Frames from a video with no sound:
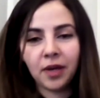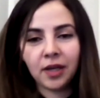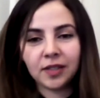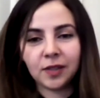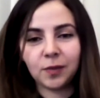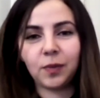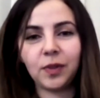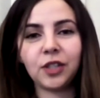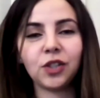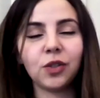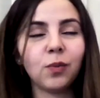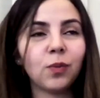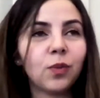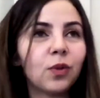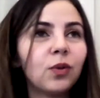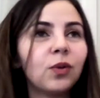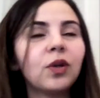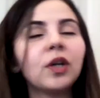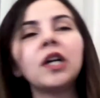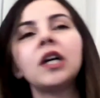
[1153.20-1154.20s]
Beige and
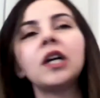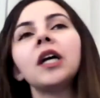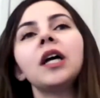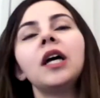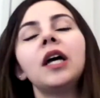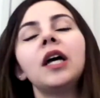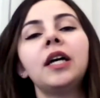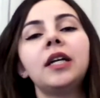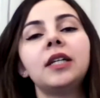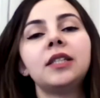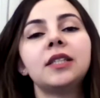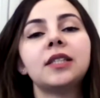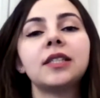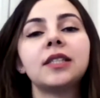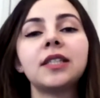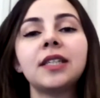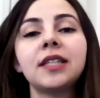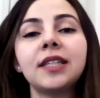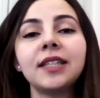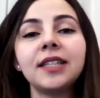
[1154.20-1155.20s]
Blue, and
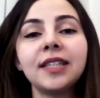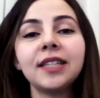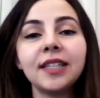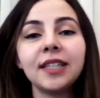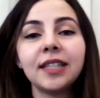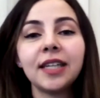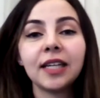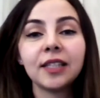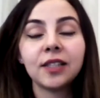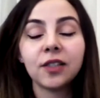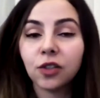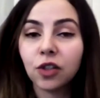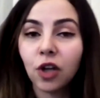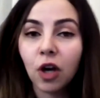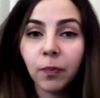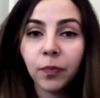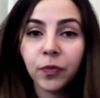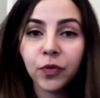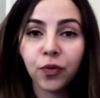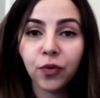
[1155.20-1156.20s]
I
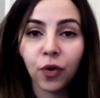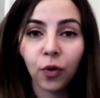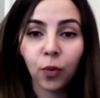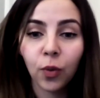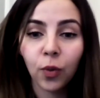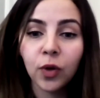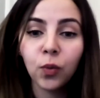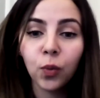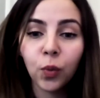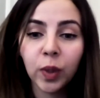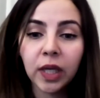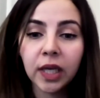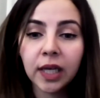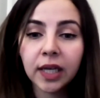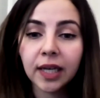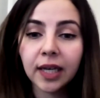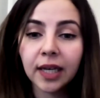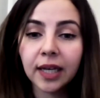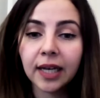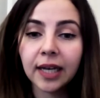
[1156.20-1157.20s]
stopped for 1
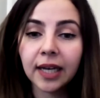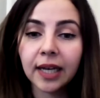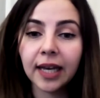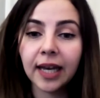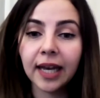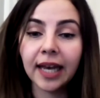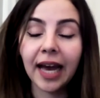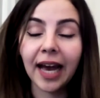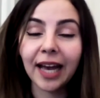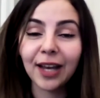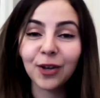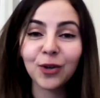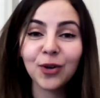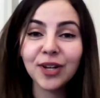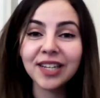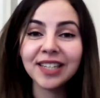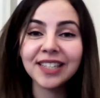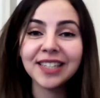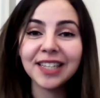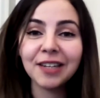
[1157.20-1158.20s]
week. I
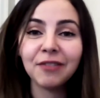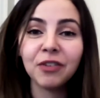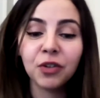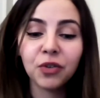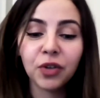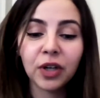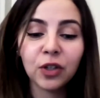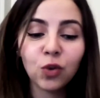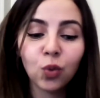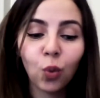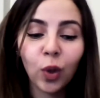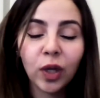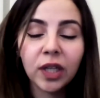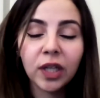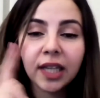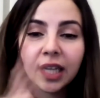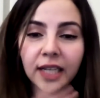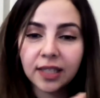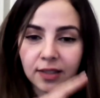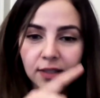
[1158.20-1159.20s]
couldn't even write one
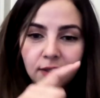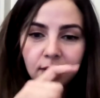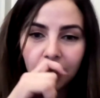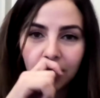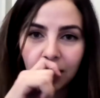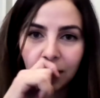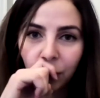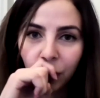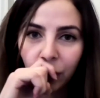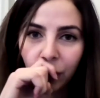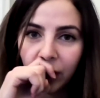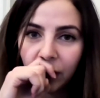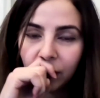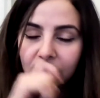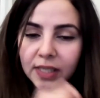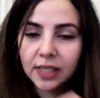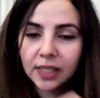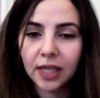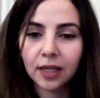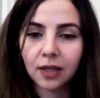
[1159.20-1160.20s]
letter anymore. I
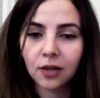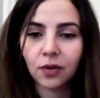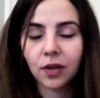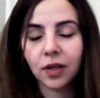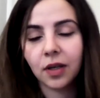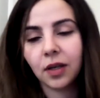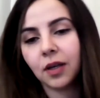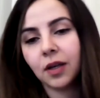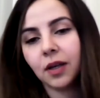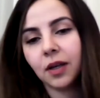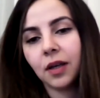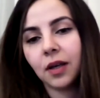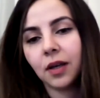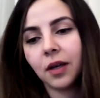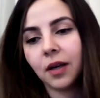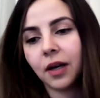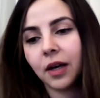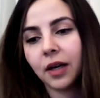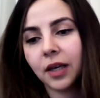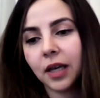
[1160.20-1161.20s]
was like,
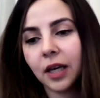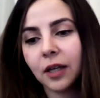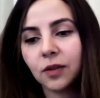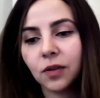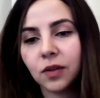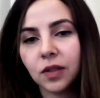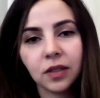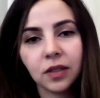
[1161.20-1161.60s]
okay, I can't,